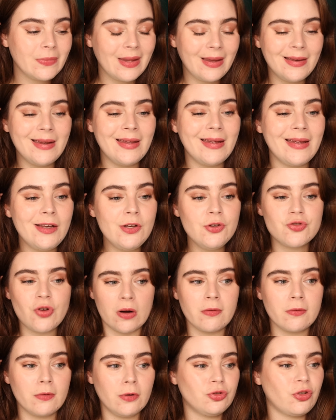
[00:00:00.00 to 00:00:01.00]
and in
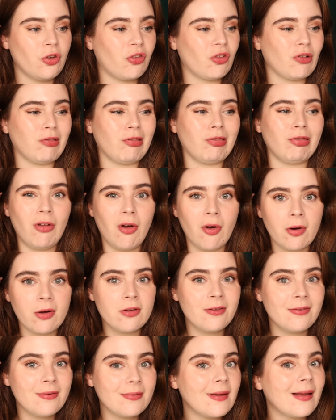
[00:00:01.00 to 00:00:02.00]
general just
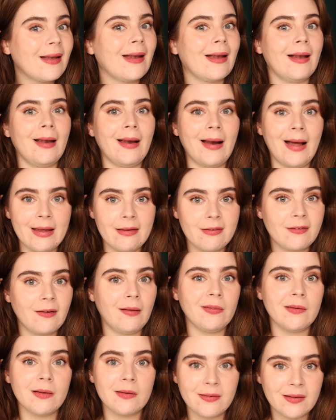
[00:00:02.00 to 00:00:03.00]
looks nice
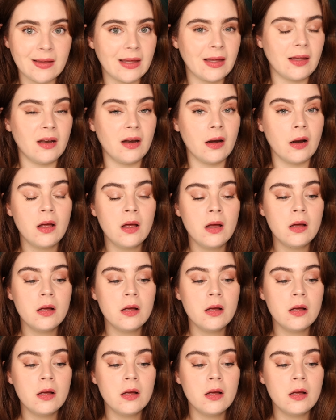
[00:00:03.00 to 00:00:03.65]
on the skin